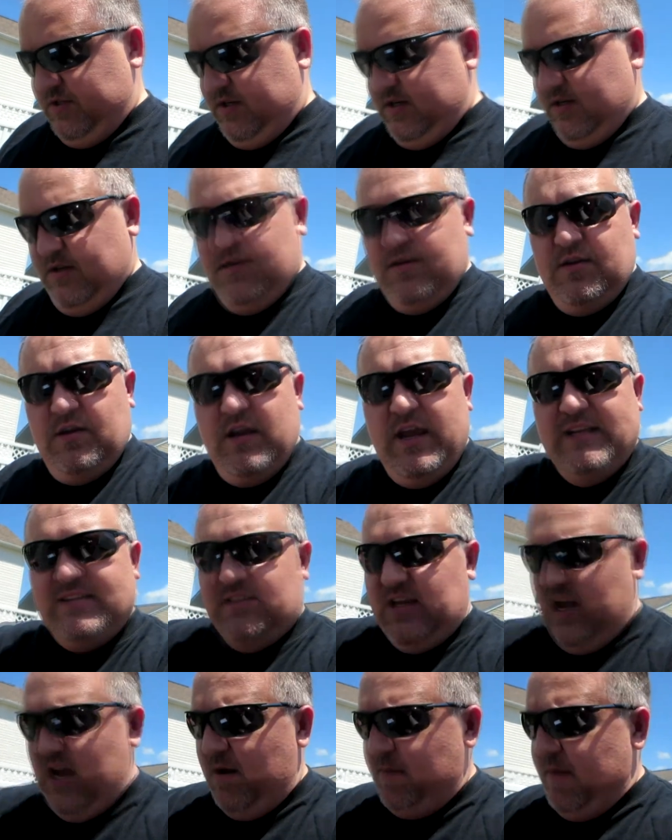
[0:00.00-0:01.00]
It can, has
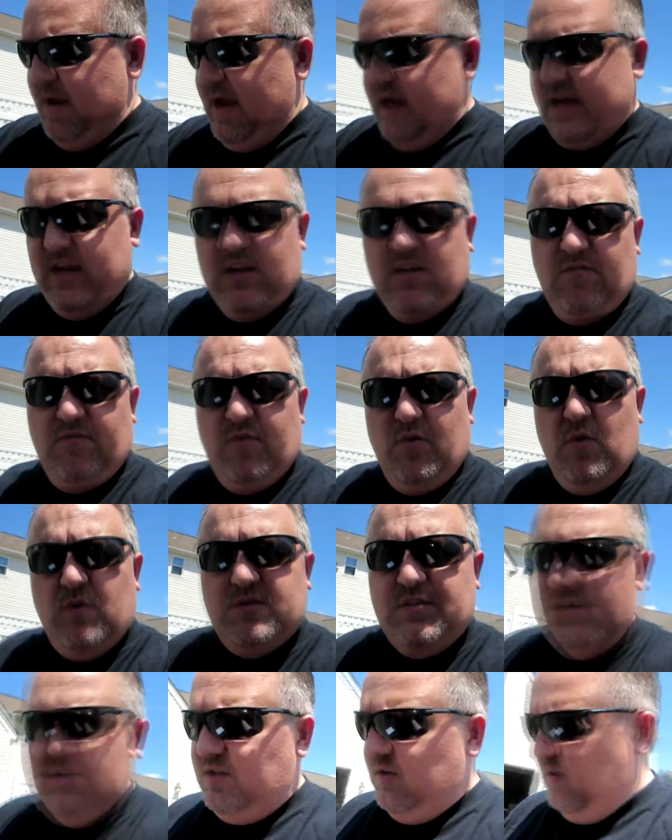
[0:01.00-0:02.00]
a high back and
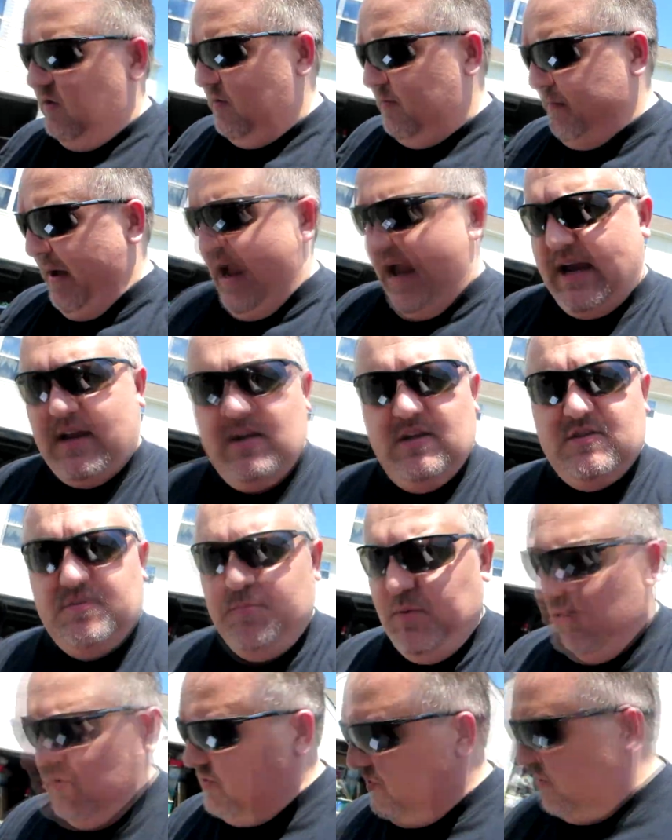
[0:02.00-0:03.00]
converts into a backless
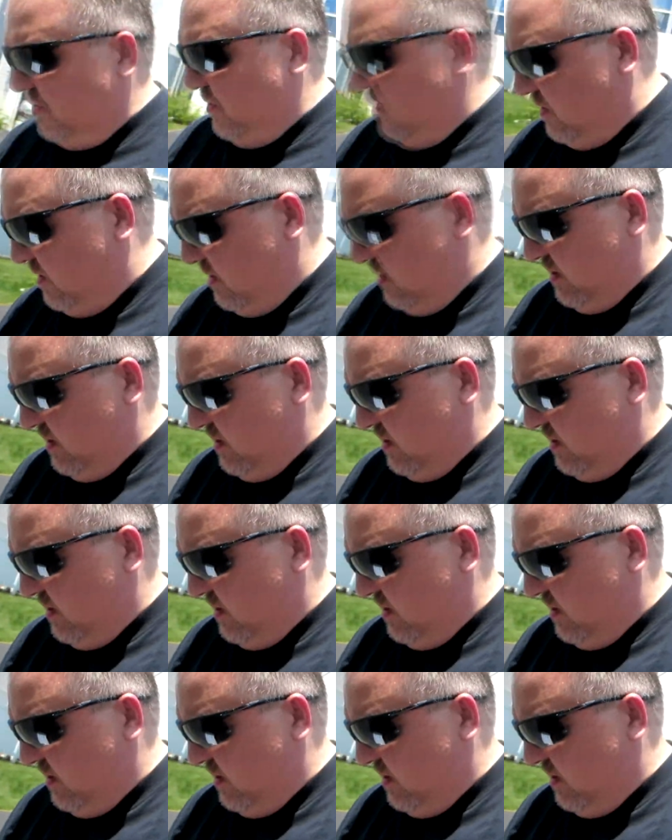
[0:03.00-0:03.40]
booster.